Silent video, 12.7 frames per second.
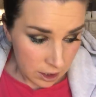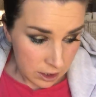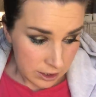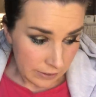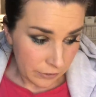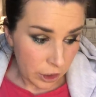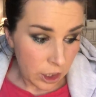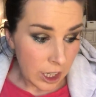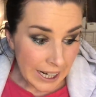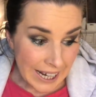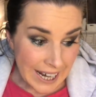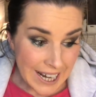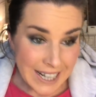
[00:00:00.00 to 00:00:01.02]
So I've got
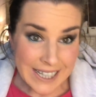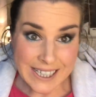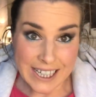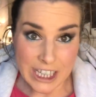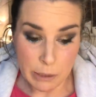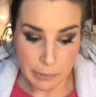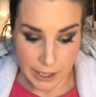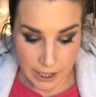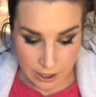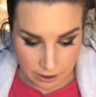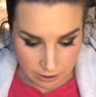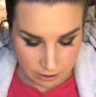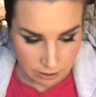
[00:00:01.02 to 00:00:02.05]
8 in the bin.
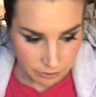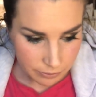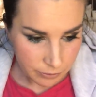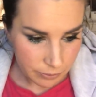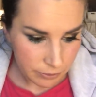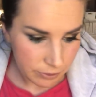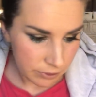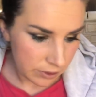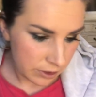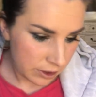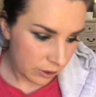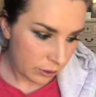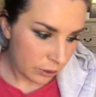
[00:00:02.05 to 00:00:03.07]

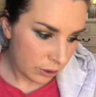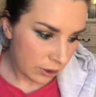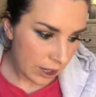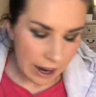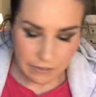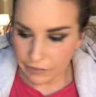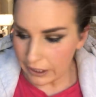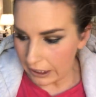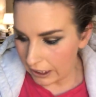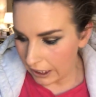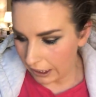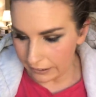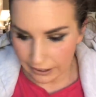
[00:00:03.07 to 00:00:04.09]
No, I
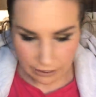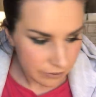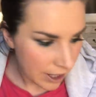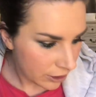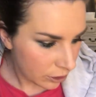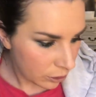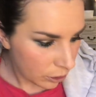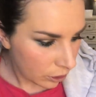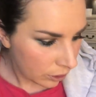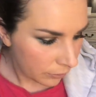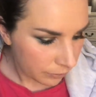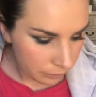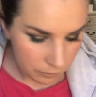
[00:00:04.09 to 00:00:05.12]
really like that red and all.